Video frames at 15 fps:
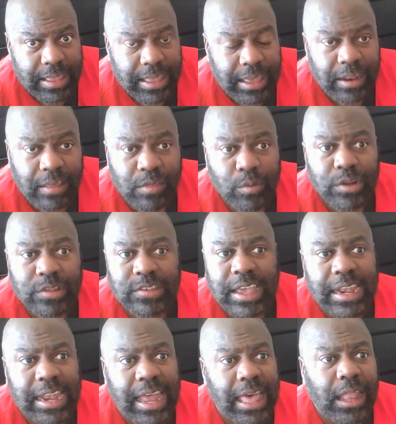In other words,
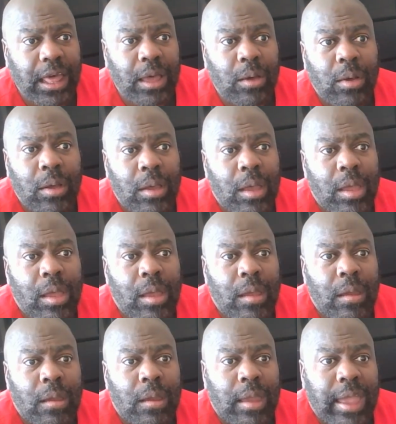Canelo
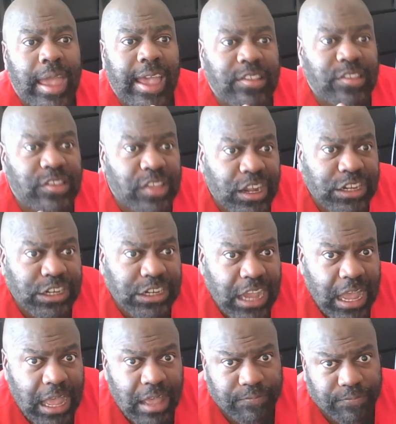has such
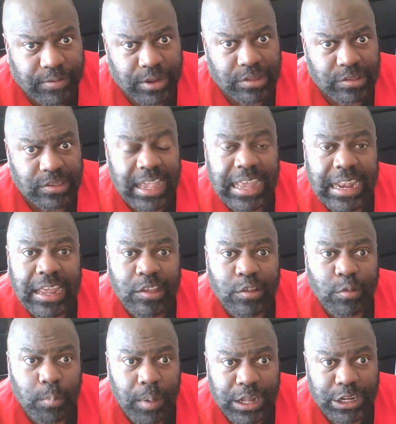confidence in his
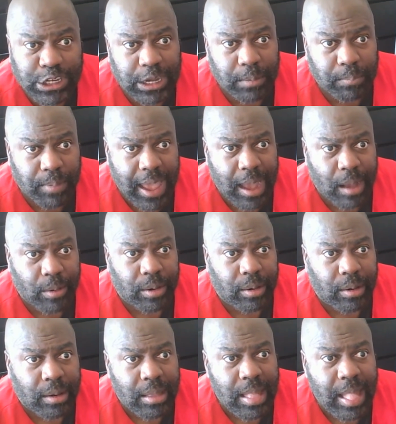punching power
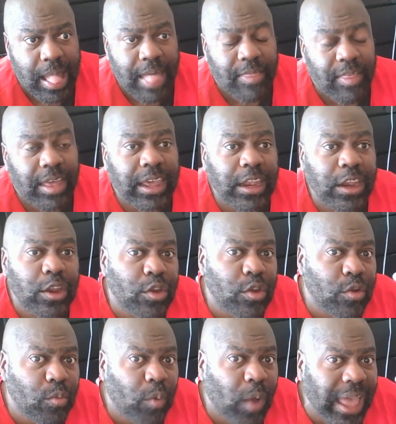that in a
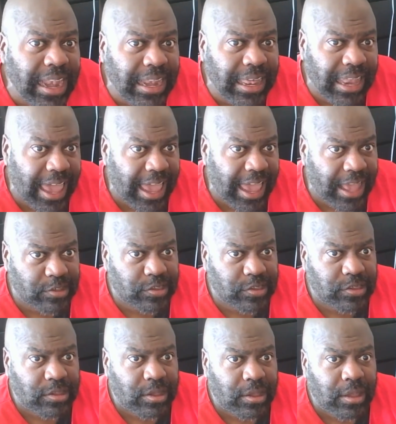new weight
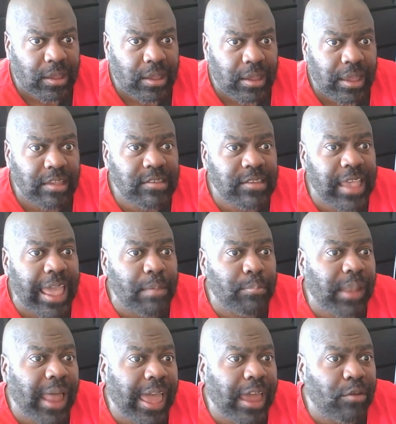class, his game
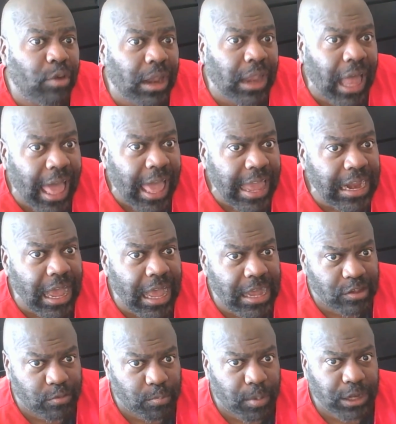plan relied on
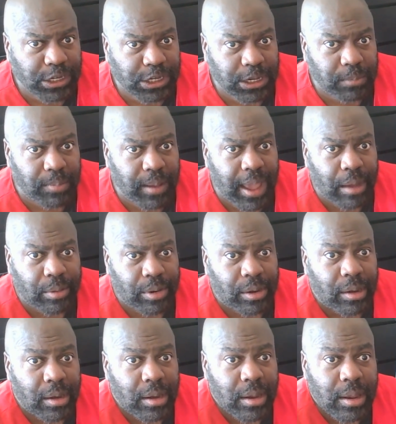his punching power.
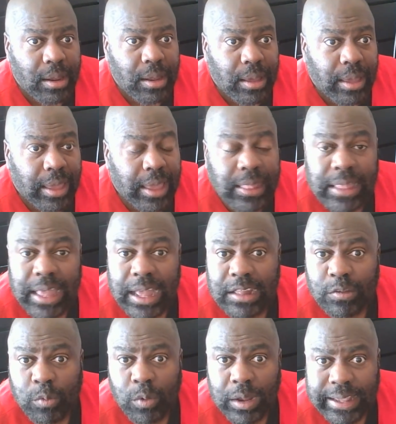And
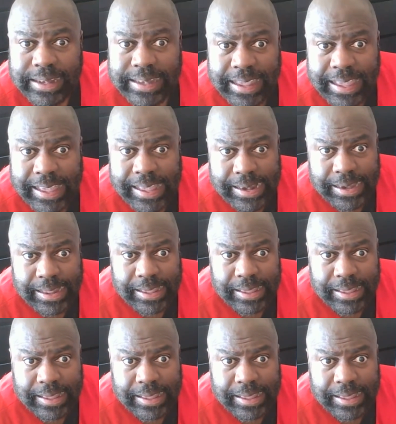that's what he did.